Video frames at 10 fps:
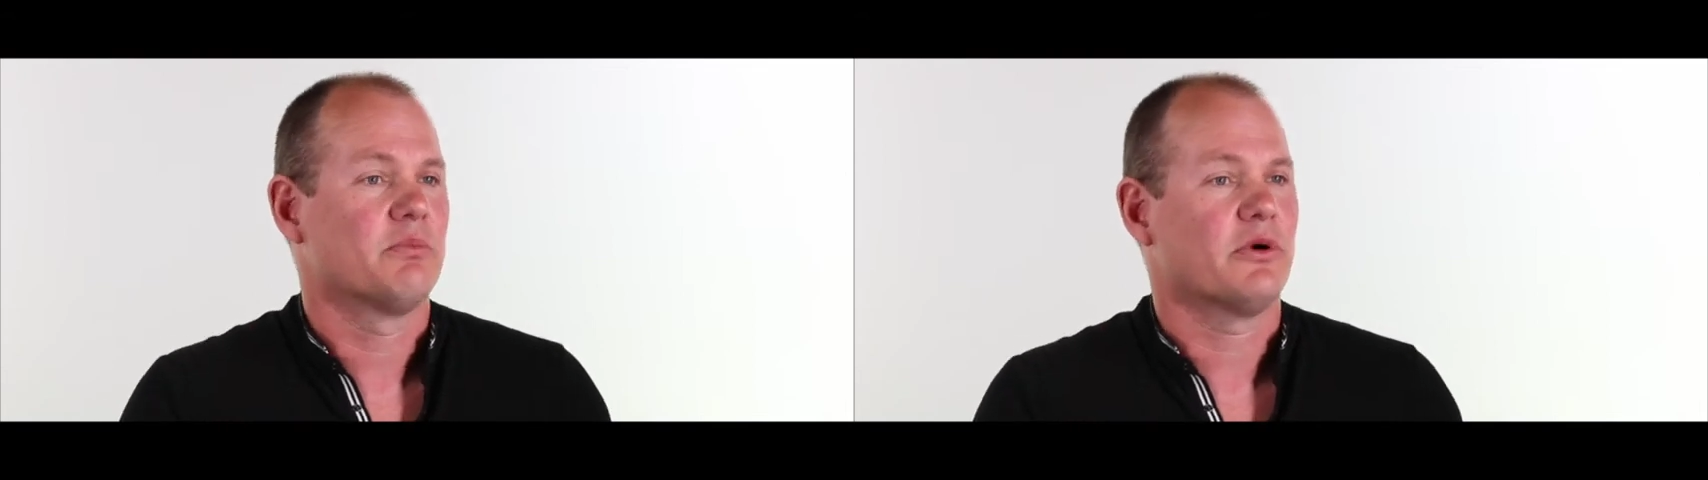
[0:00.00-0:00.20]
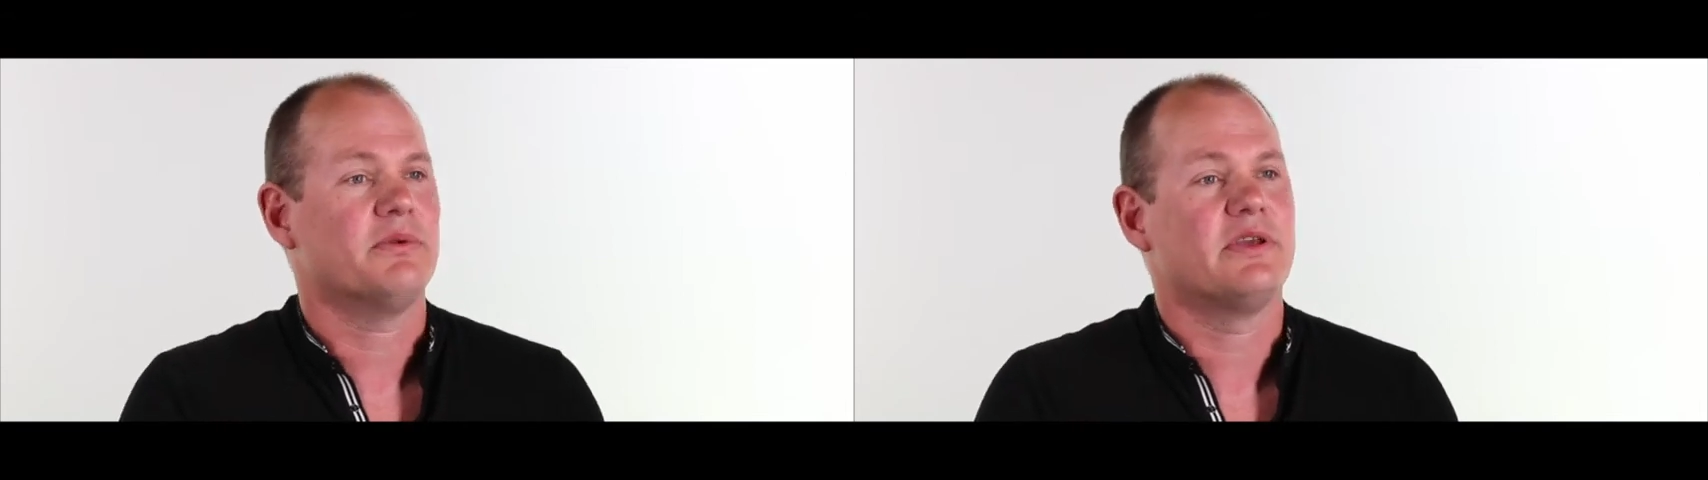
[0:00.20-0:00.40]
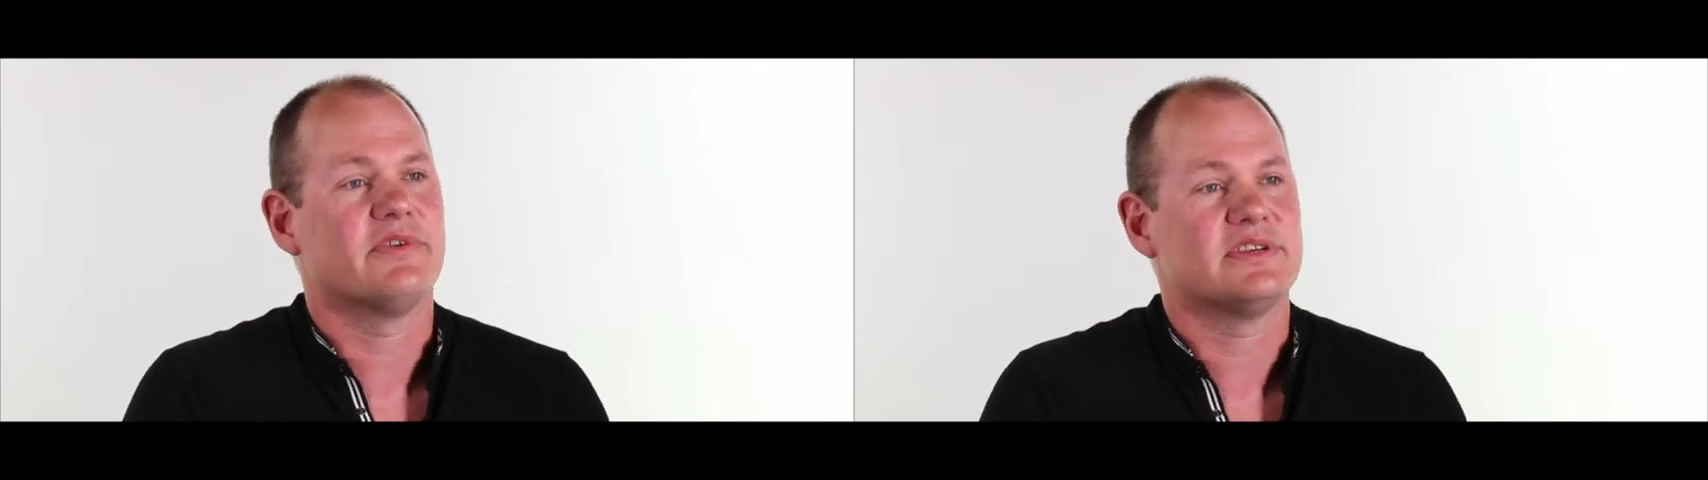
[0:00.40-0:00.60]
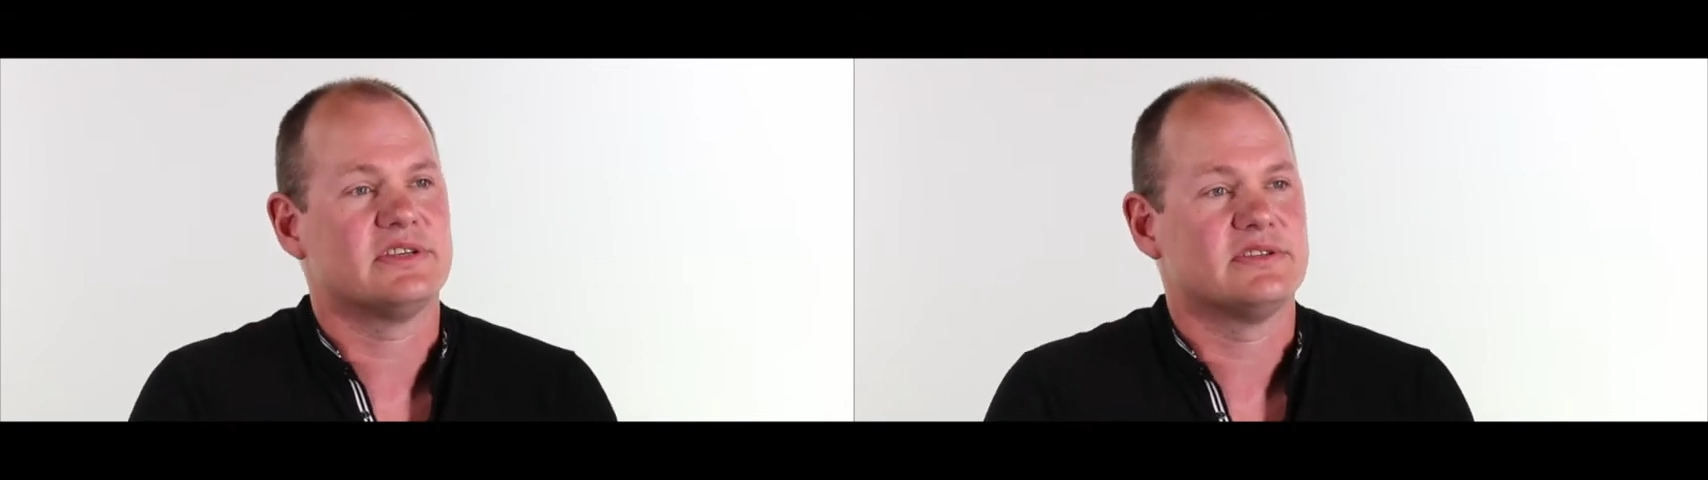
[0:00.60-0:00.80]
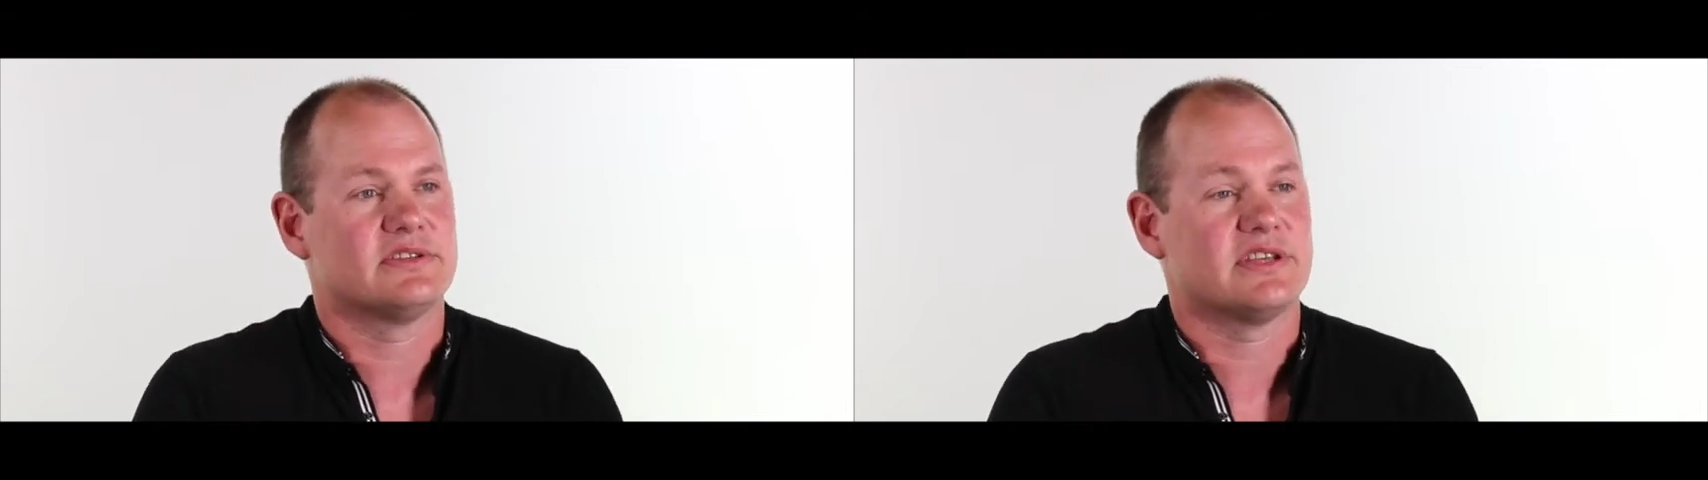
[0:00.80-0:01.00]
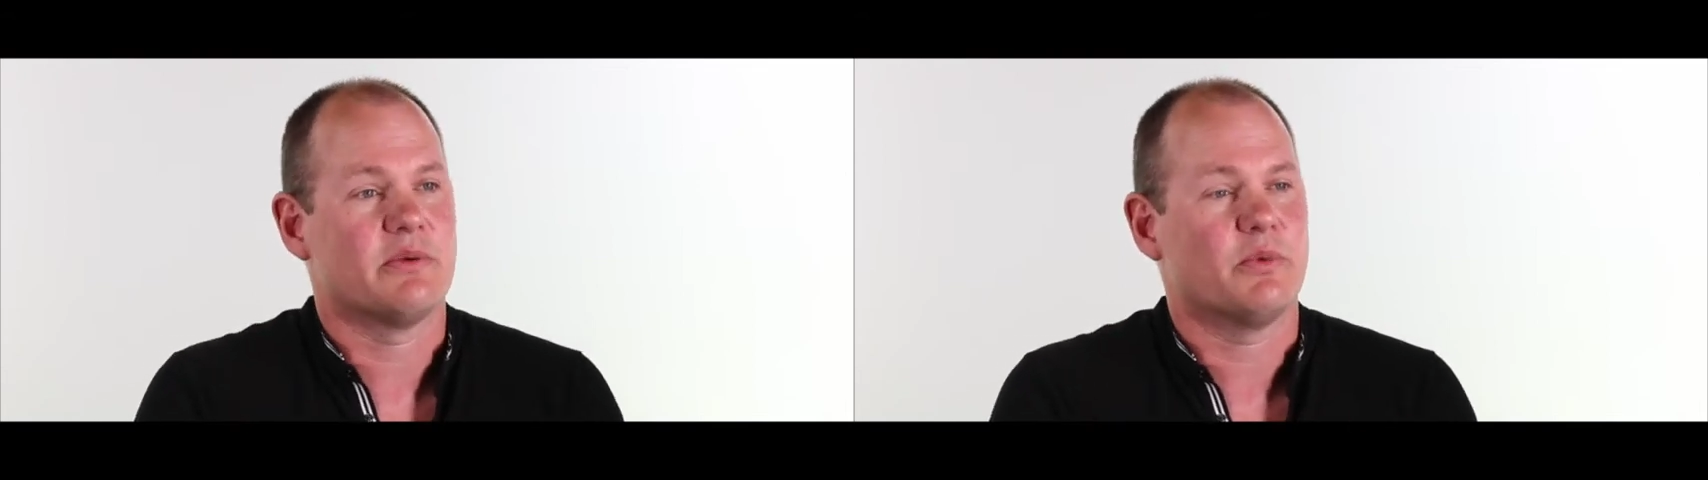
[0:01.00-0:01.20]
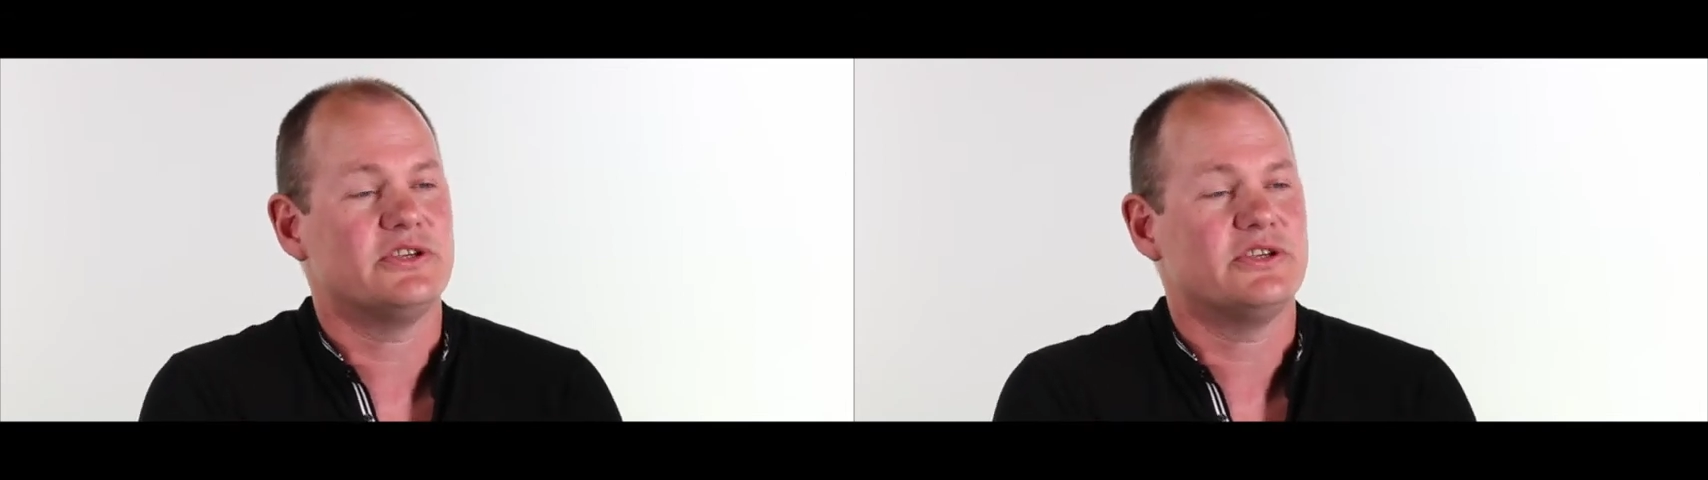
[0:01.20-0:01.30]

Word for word: Property investing is the same.